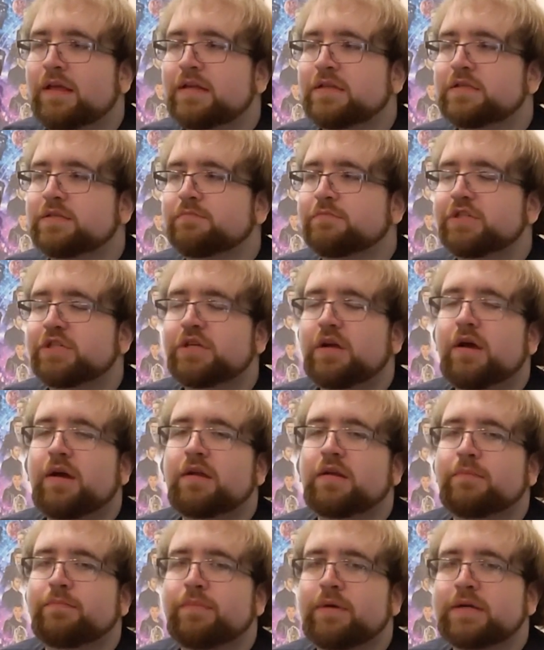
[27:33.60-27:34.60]
get some
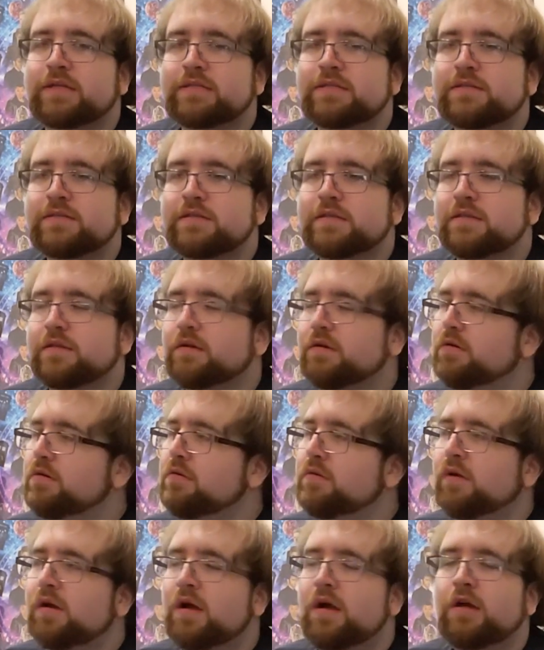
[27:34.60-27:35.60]
chada buses and the
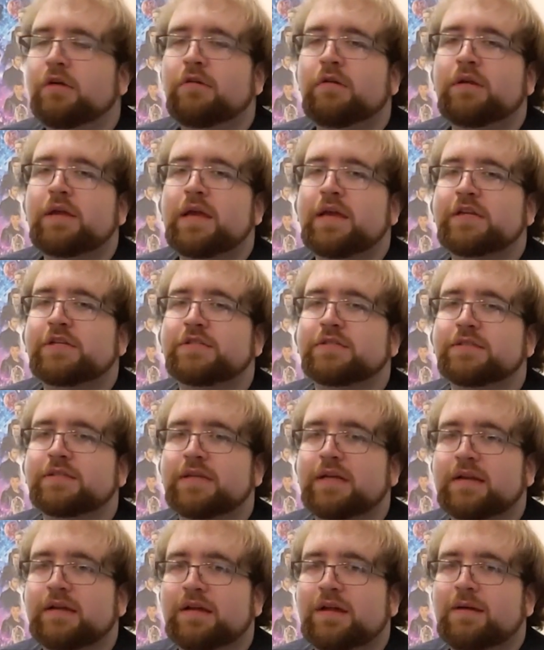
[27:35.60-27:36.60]
whole
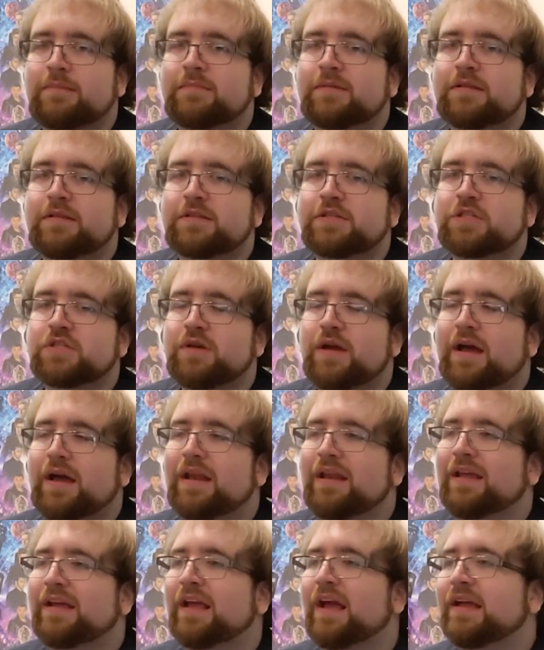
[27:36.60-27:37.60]
congregation's going to come to the
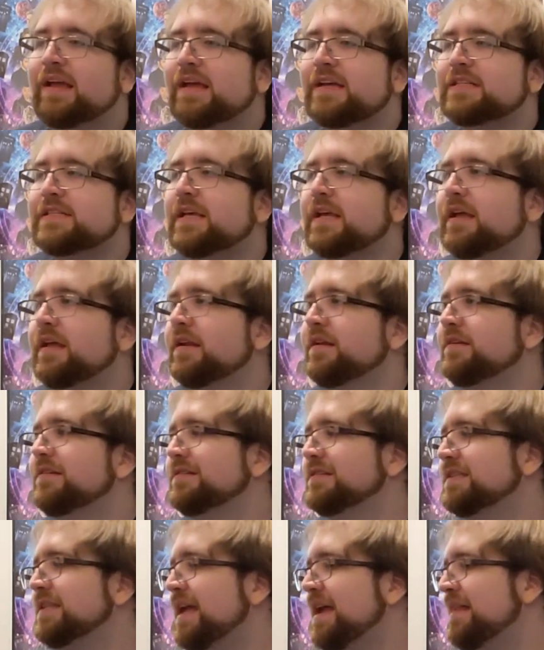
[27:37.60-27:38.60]
trial like i guess i can
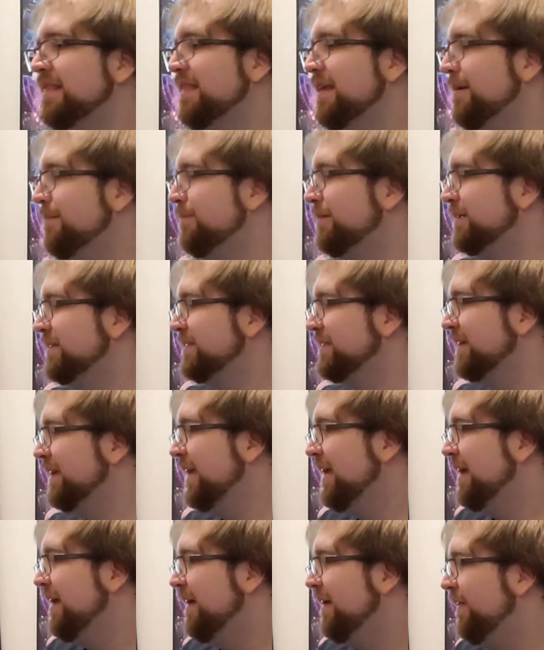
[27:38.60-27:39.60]
understand that but it's
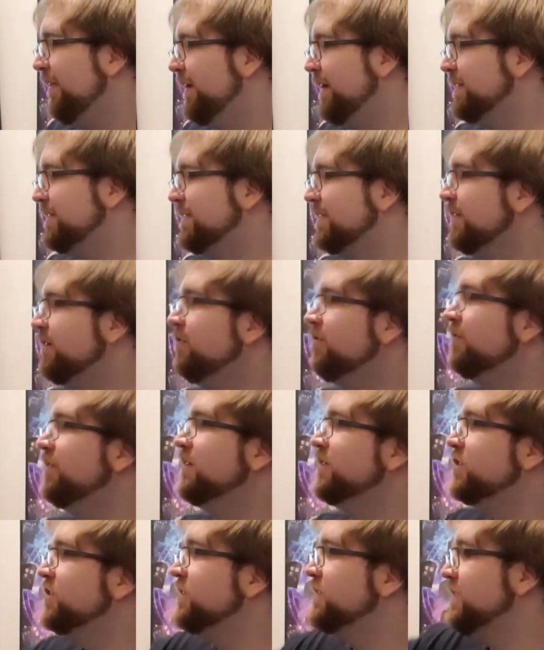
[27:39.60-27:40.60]
like it's
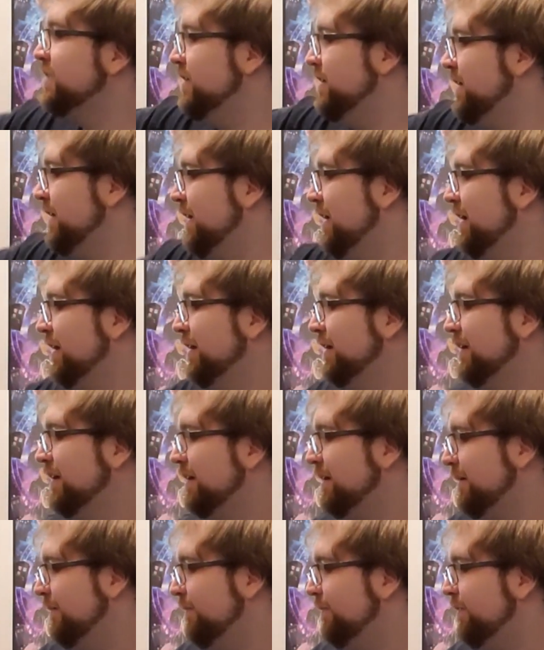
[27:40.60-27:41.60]
literally just like
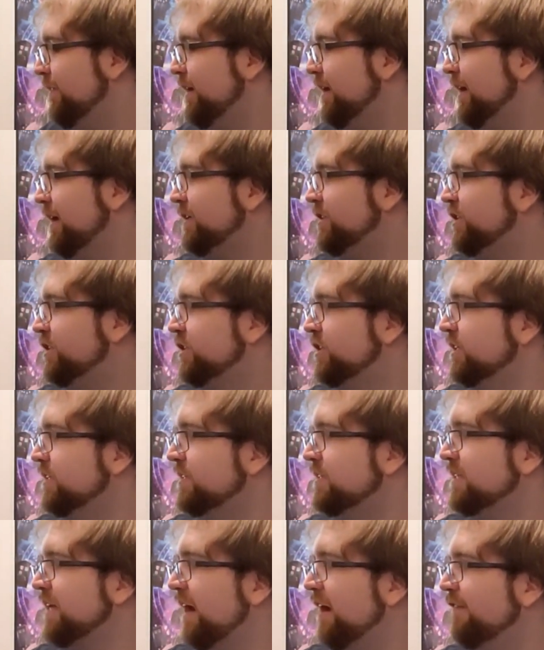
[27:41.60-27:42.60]
it's
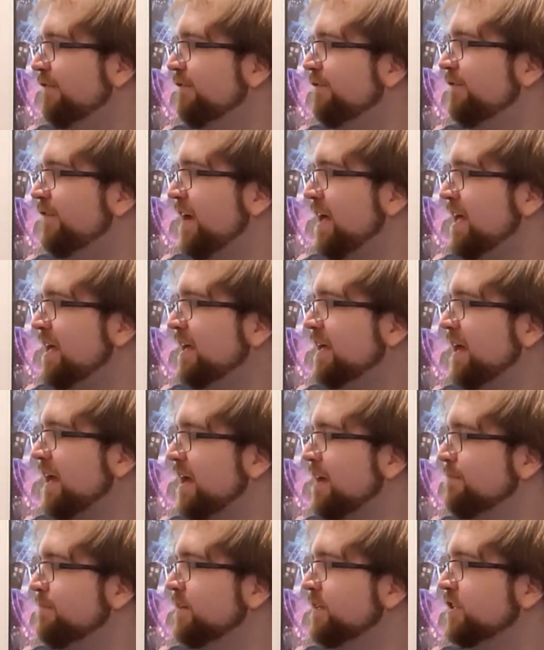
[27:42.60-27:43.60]
just a
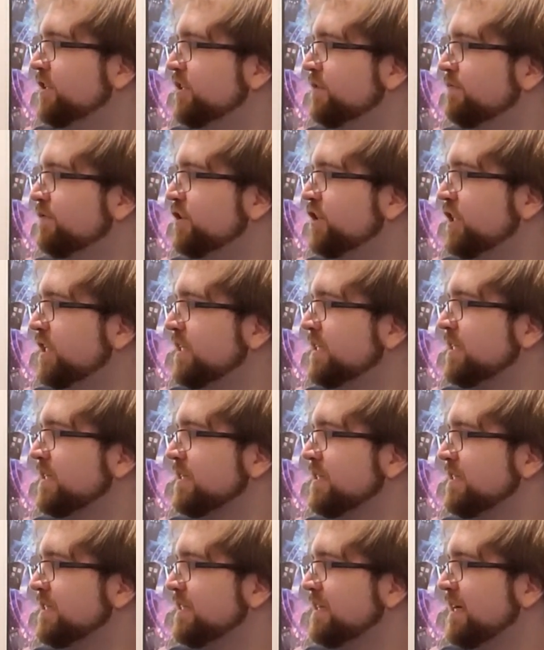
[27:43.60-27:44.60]
vague image of
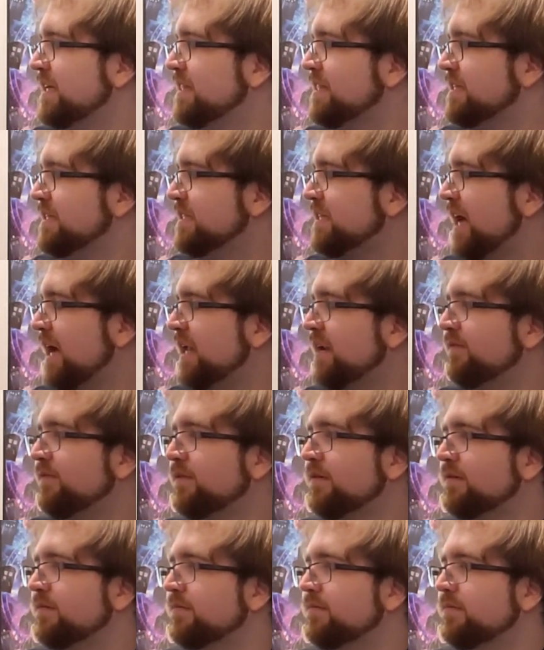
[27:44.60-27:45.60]
Jesus in the side
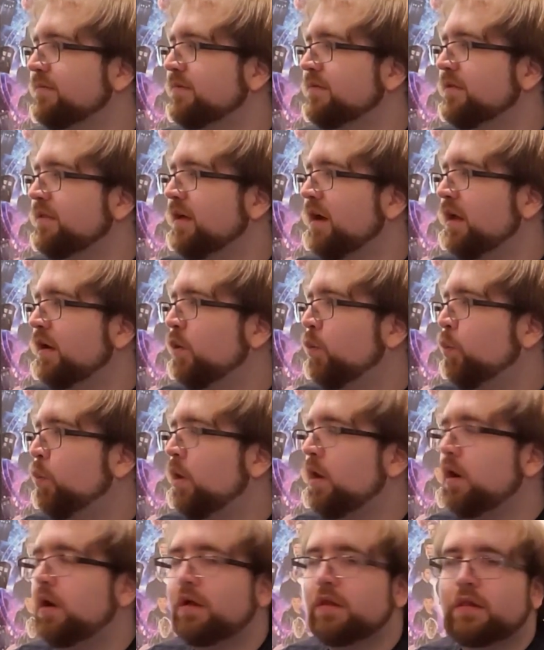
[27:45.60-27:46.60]
of a on a
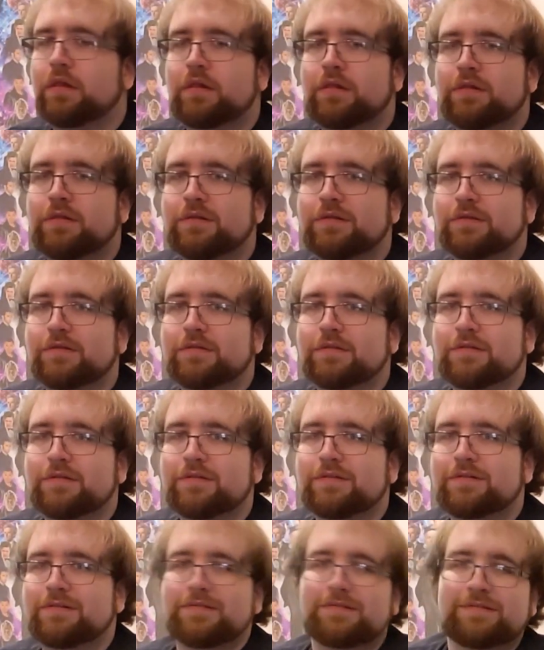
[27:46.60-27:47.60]
wall.
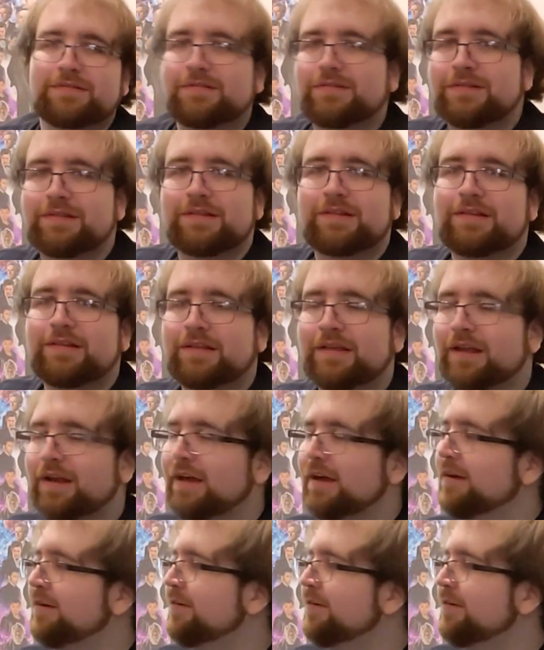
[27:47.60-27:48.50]
You